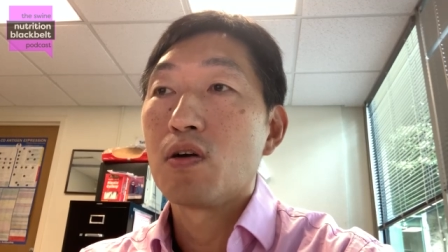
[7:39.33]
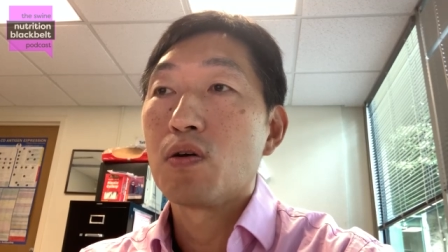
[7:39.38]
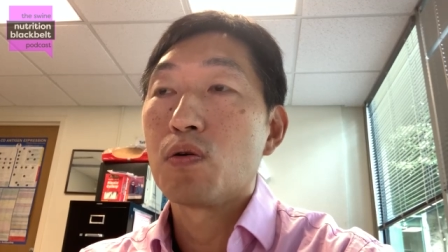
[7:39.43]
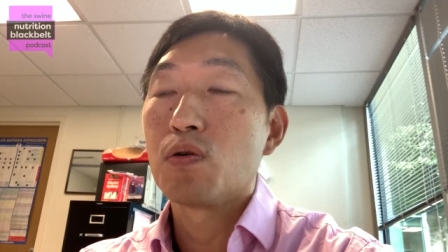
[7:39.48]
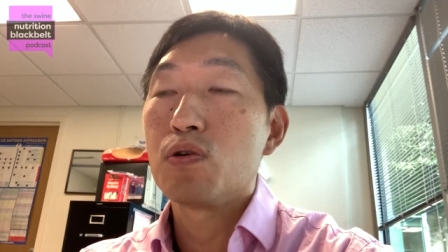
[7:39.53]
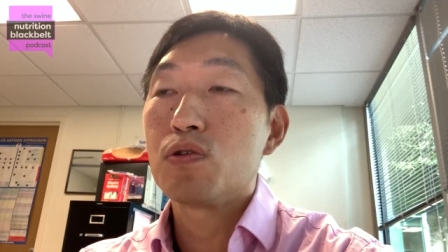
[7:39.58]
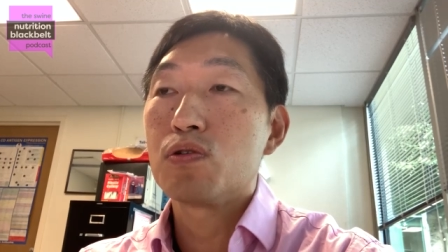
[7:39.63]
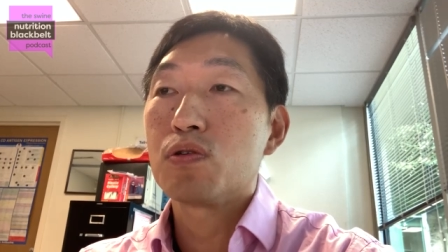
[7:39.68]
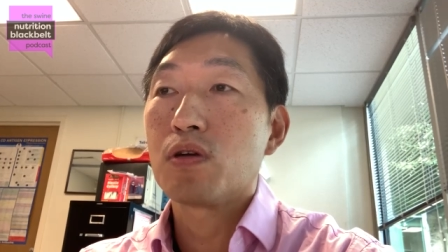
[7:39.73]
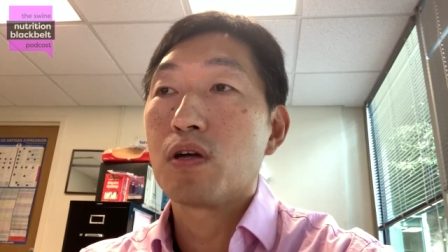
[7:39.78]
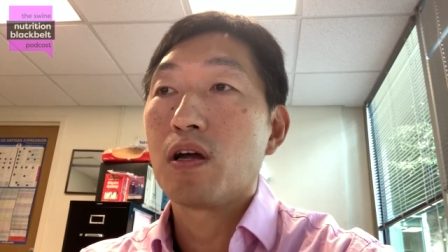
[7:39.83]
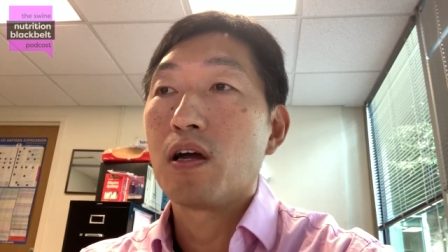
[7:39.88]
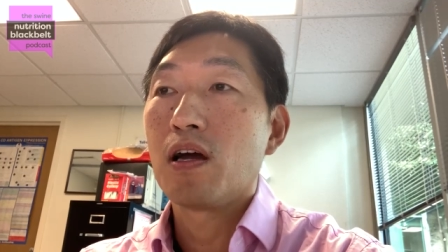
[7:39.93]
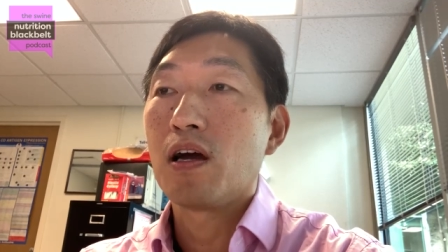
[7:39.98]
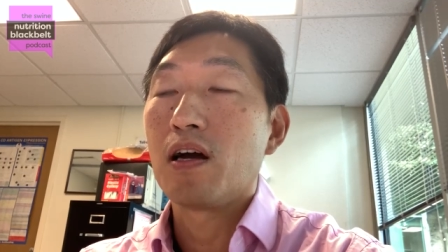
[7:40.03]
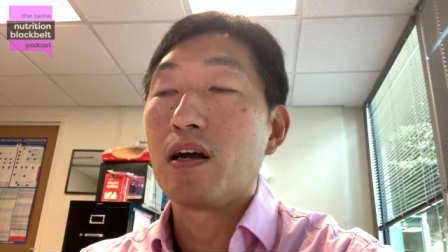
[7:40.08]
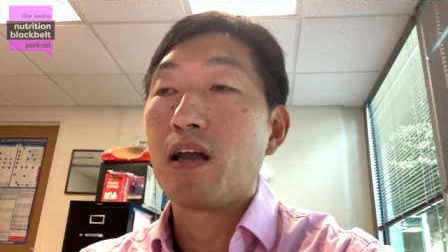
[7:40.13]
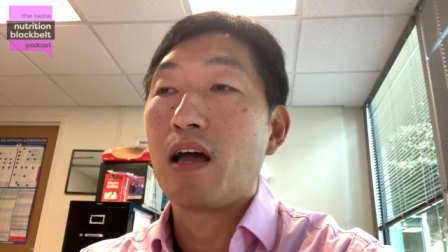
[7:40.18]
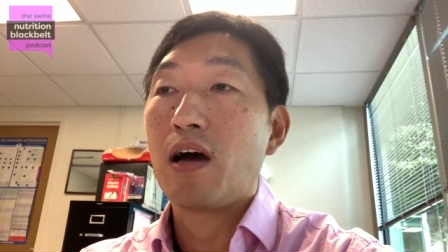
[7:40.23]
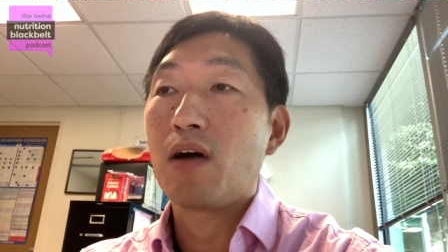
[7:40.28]
which
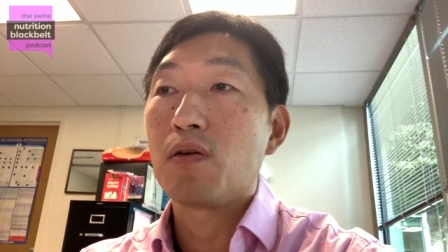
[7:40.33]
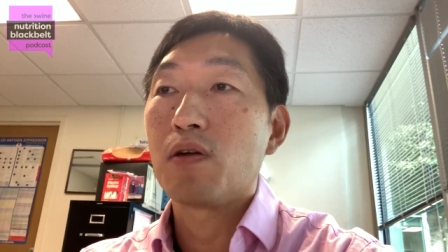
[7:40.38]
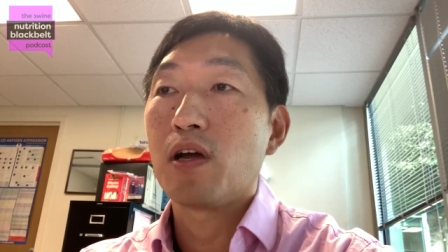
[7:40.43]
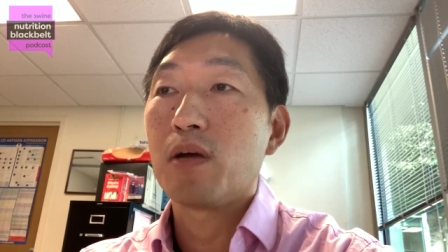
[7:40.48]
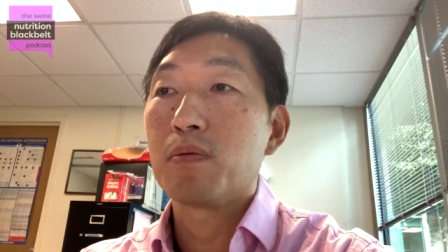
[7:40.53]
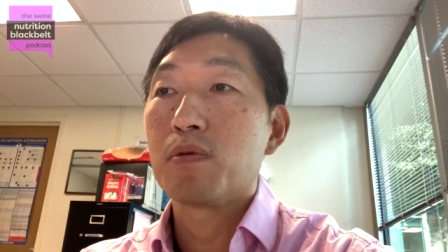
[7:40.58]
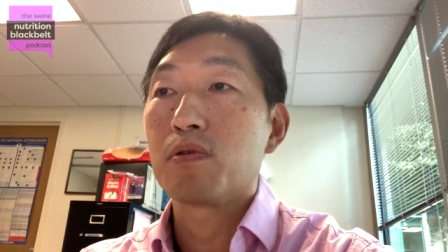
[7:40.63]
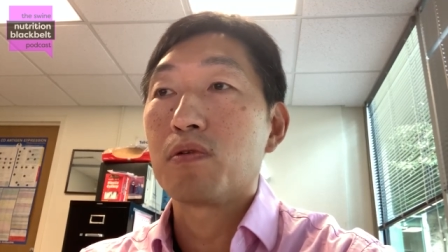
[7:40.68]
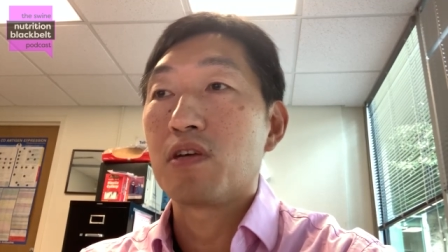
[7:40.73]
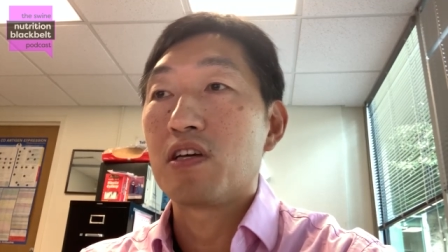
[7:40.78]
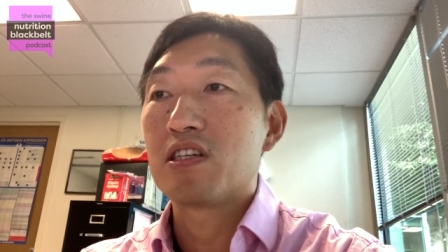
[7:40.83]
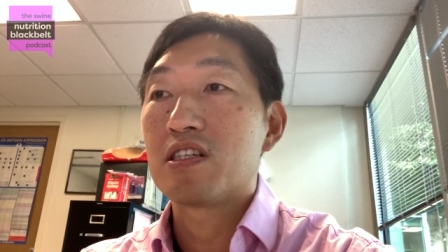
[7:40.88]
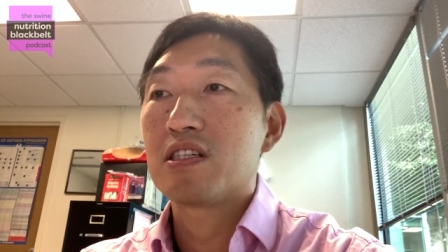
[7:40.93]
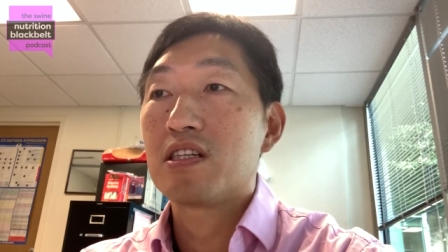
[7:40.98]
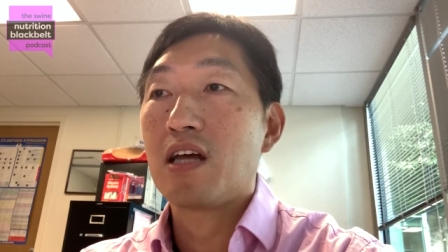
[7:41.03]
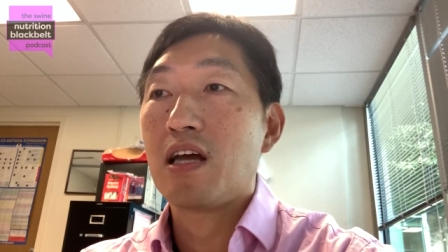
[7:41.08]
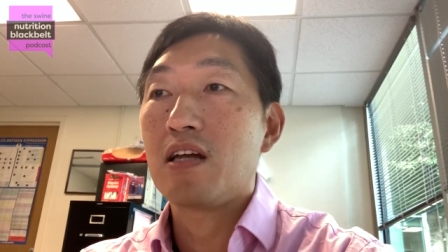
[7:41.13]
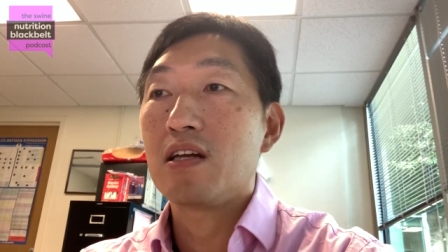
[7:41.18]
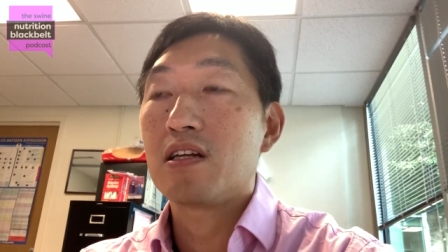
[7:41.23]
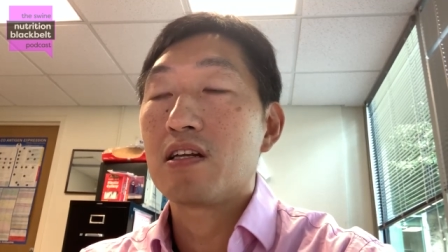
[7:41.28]
allow them to
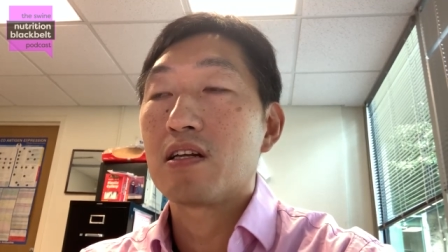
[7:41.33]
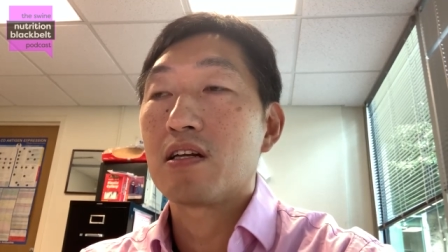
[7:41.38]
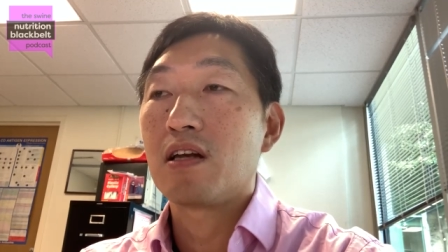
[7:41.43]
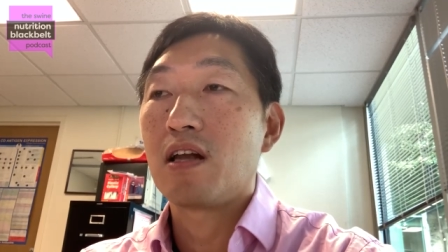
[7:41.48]
extend